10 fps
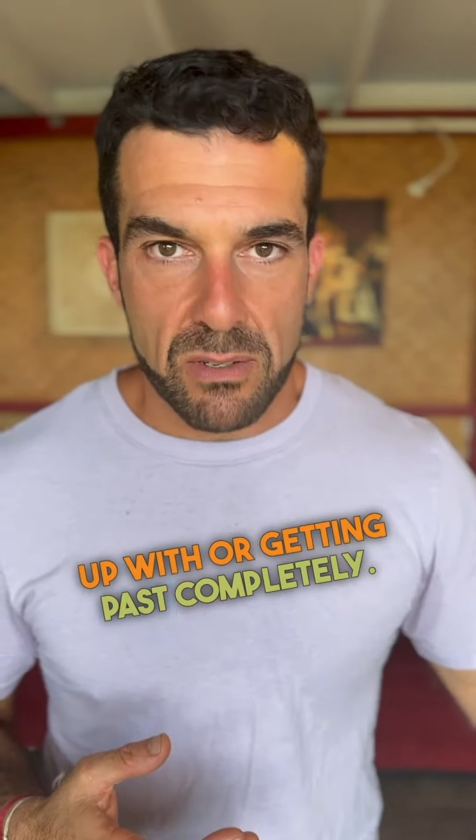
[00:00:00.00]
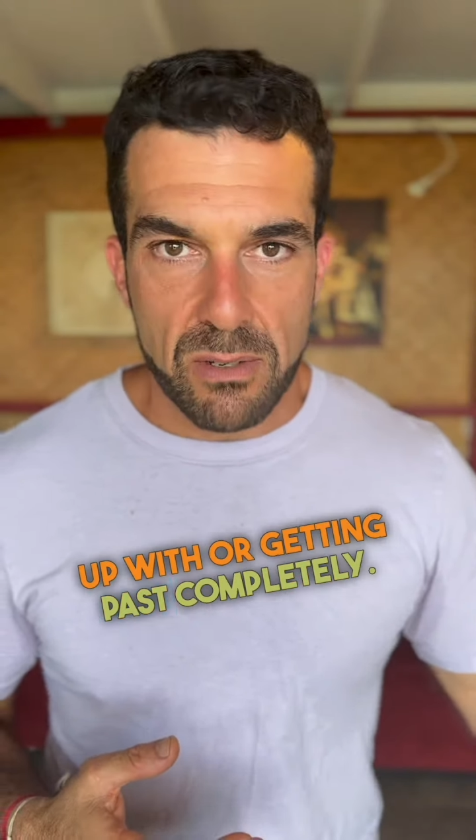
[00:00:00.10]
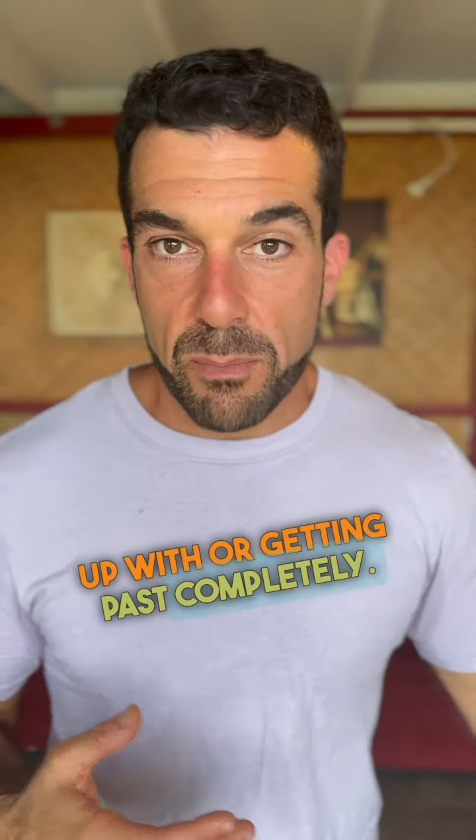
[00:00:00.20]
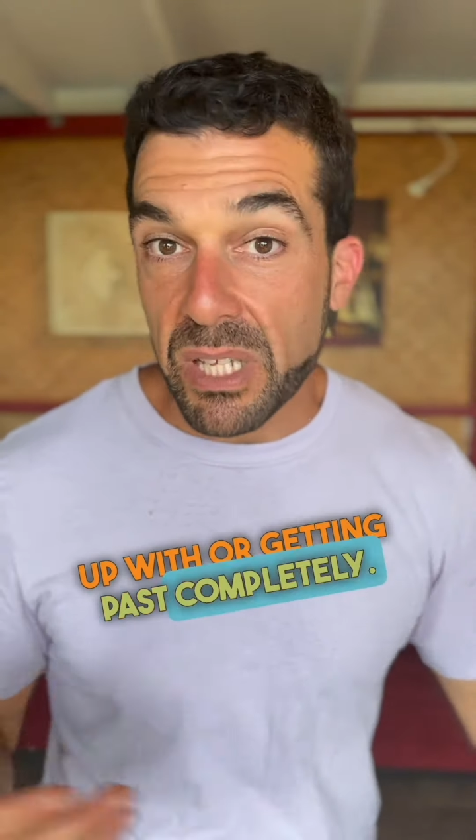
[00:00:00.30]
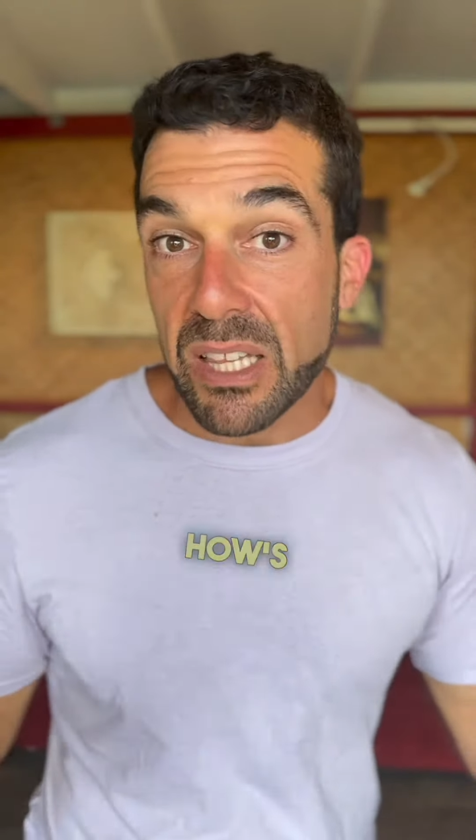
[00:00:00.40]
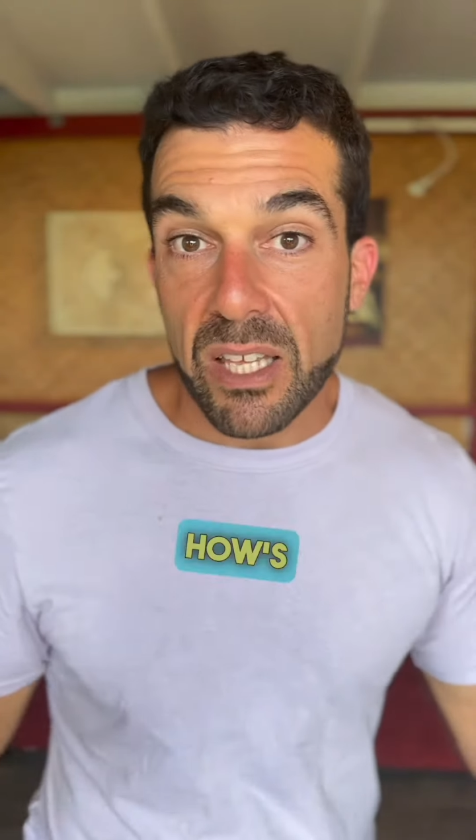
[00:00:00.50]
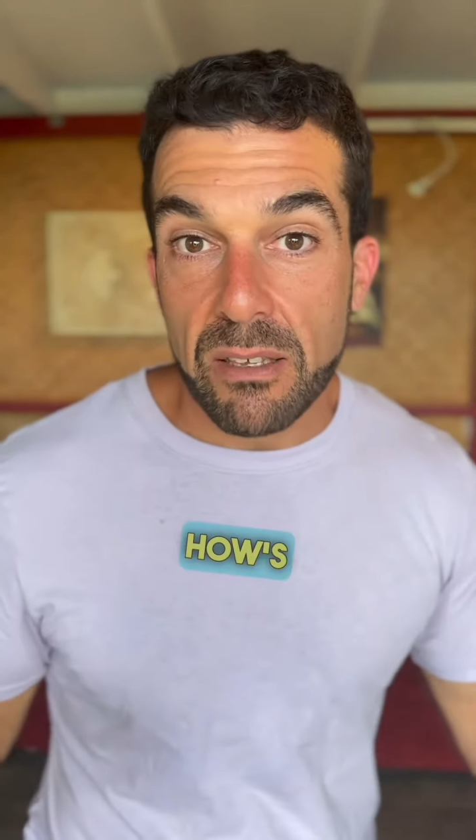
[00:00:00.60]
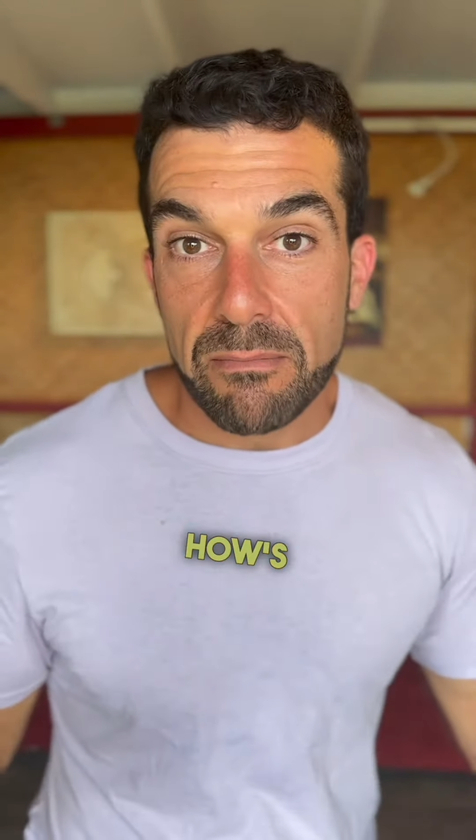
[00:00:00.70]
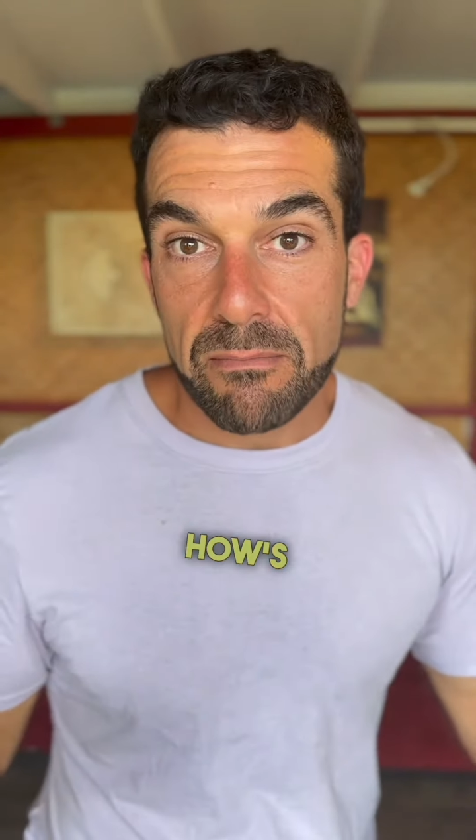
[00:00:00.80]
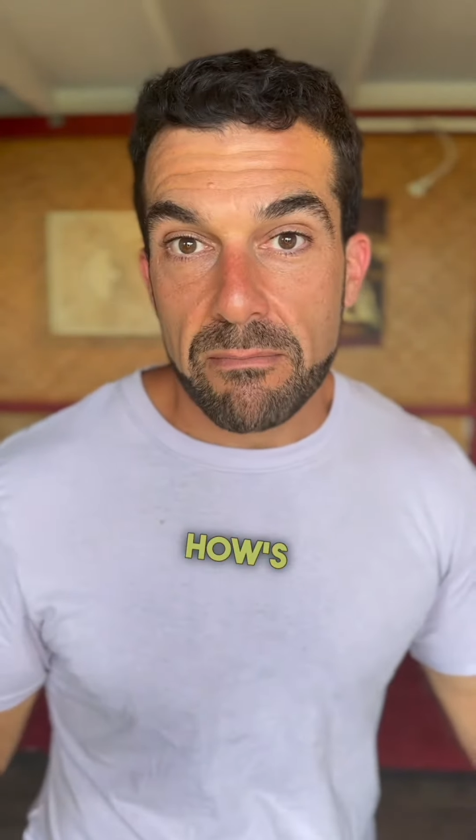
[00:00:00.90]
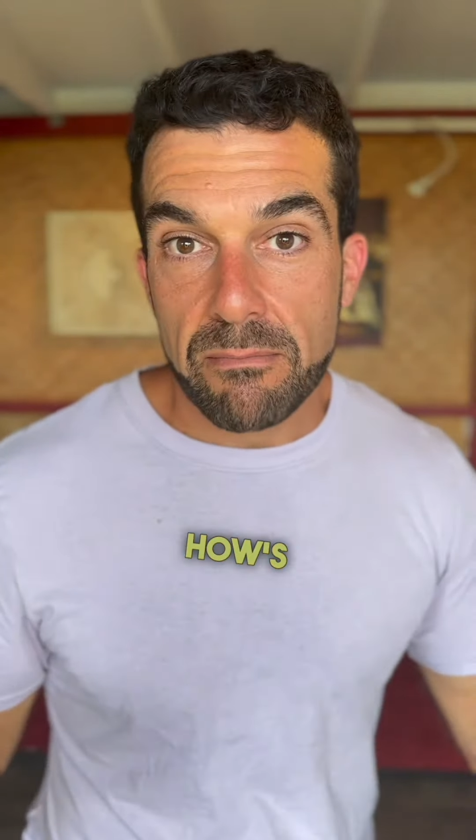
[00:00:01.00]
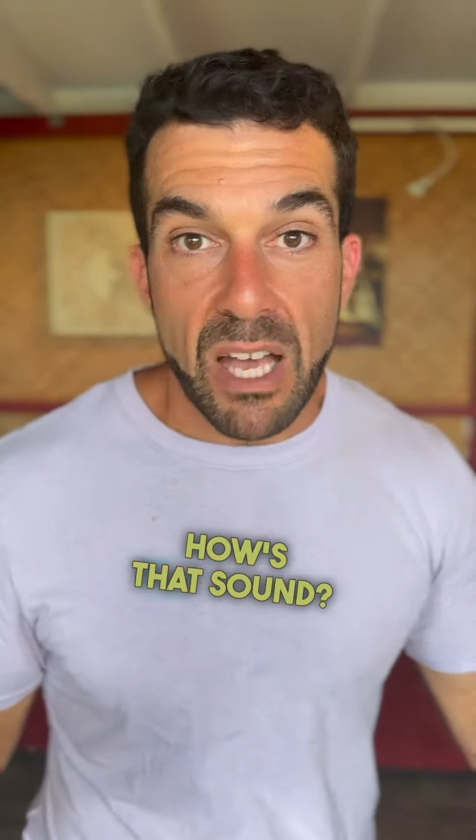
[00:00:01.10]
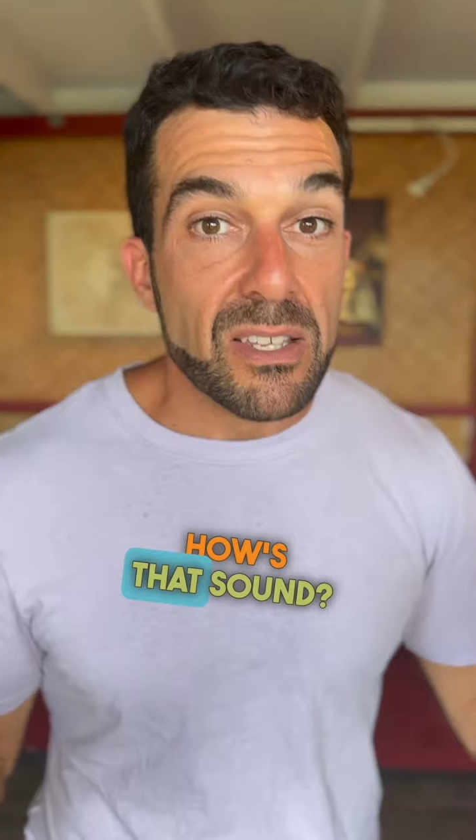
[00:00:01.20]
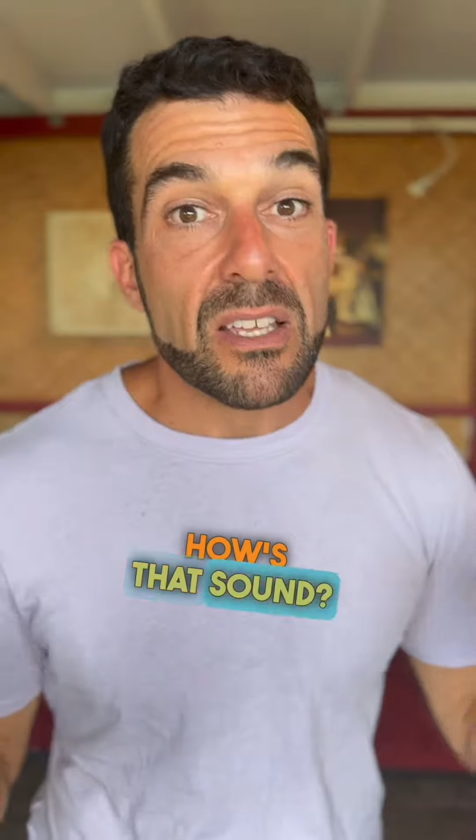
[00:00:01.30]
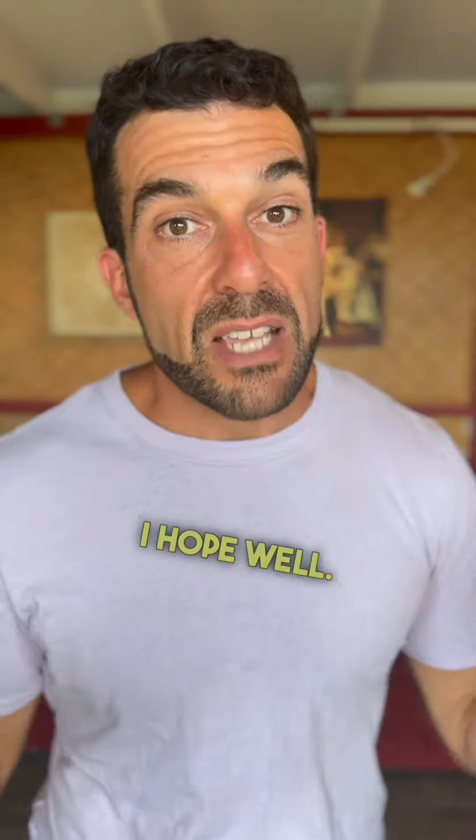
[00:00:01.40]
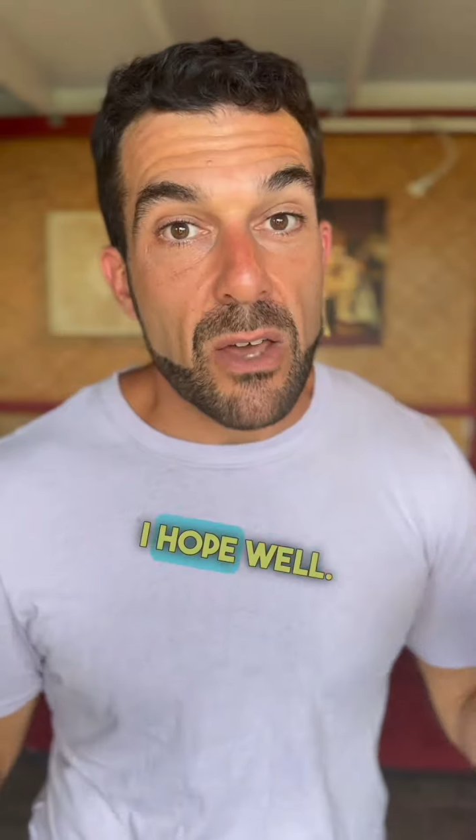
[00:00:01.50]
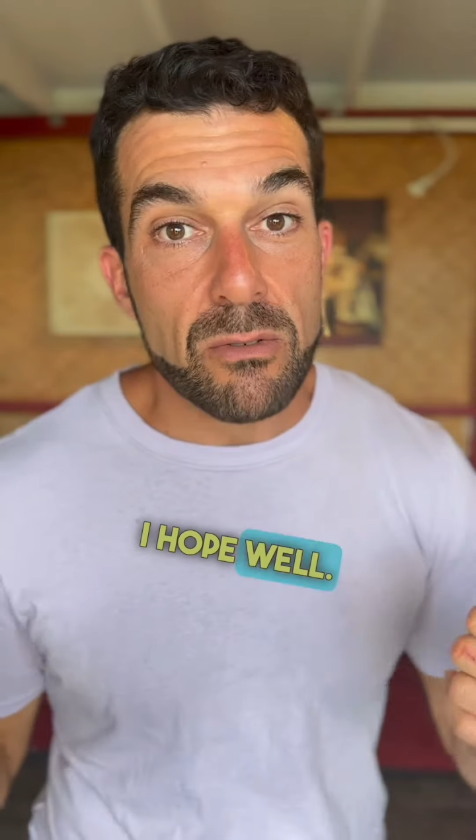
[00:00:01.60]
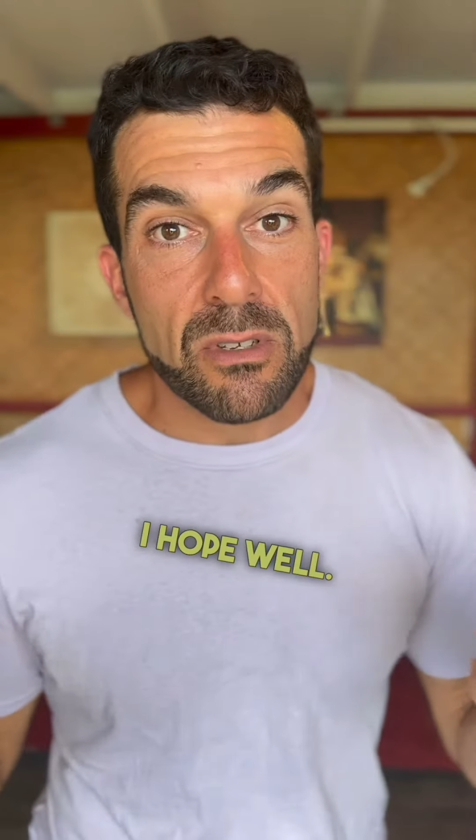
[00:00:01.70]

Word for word: completely. How's that sound?